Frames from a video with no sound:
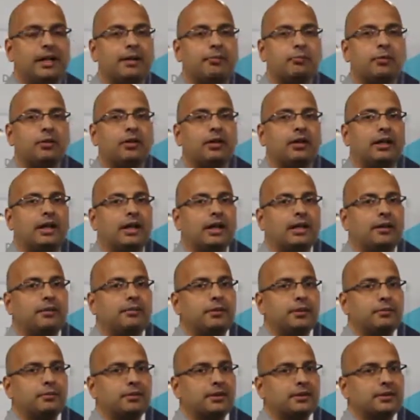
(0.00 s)
demo on
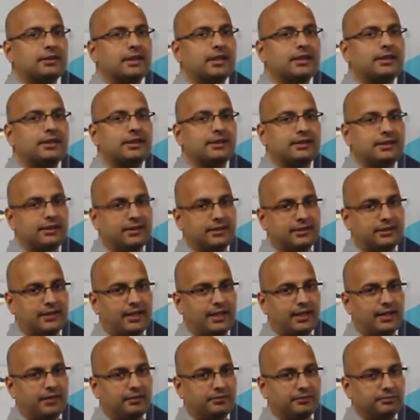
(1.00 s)
dynamic personalization at
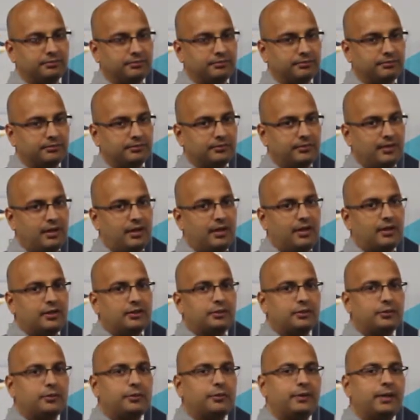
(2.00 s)
scale.
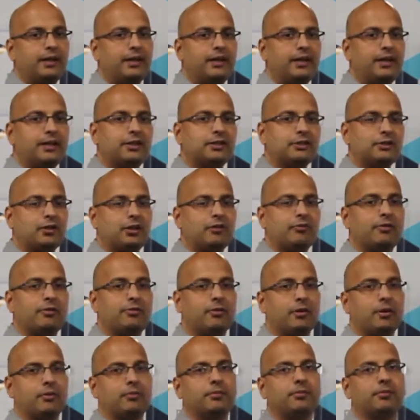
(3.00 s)
So we are trying to solve a
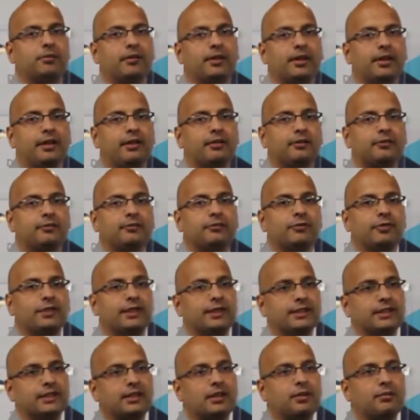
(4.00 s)
problem today for
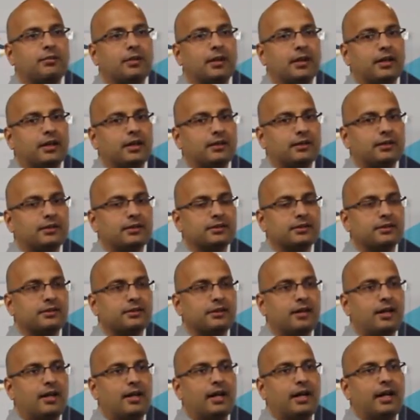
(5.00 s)
digital marketers,
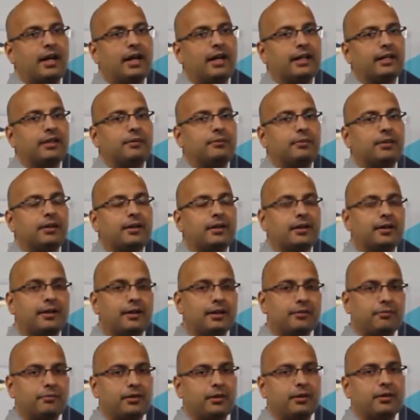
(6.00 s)
and
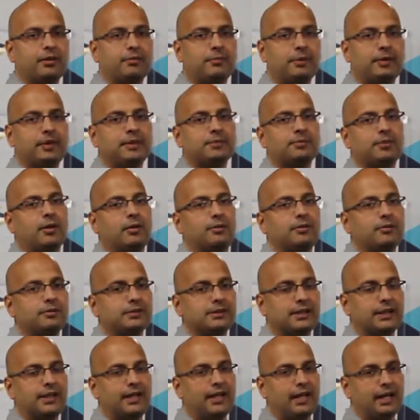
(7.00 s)
one of the biggest
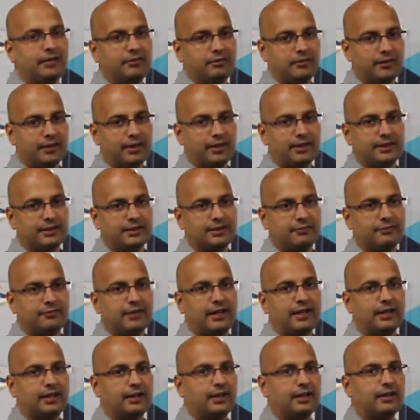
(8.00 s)
problems that they have today is the
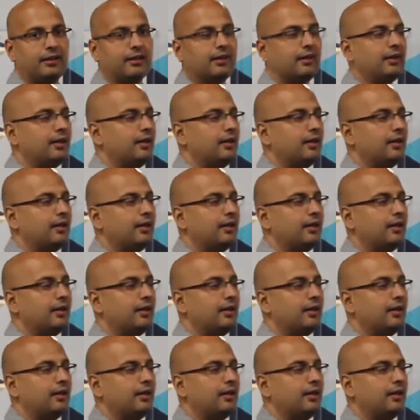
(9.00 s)
fact that